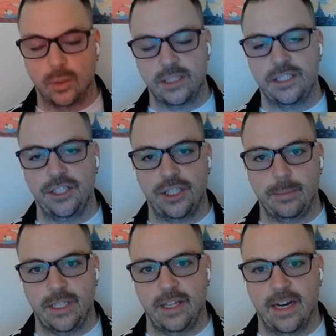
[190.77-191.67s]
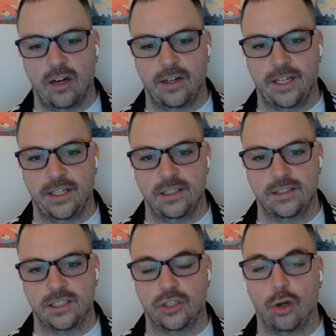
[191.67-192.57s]
it's teaching me there is
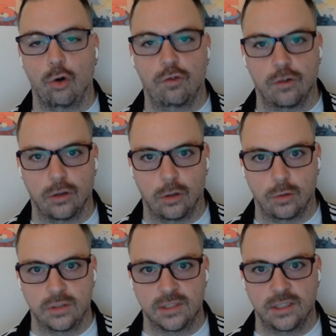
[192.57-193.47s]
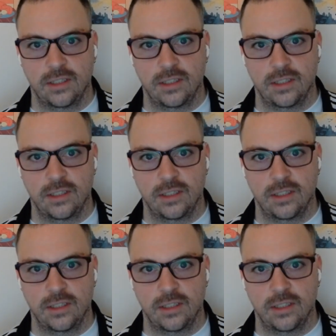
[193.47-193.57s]
to go for those.